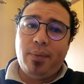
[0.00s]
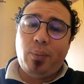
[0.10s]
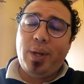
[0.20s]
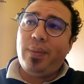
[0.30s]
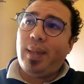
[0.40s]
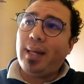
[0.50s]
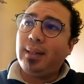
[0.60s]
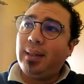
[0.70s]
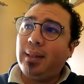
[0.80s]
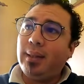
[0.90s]
When
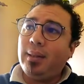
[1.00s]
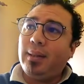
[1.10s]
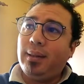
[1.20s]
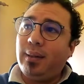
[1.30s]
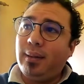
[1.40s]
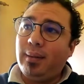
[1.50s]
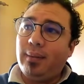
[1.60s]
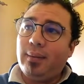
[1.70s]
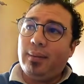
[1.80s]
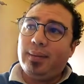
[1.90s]
that
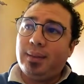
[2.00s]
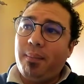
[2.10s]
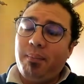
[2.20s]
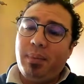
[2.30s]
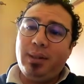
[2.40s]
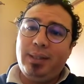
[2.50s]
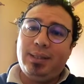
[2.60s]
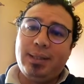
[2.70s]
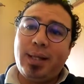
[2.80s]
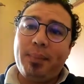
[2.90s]
cymbal
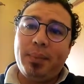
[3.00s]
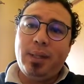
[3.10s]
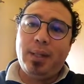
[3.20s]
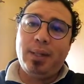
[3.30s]
is tapped,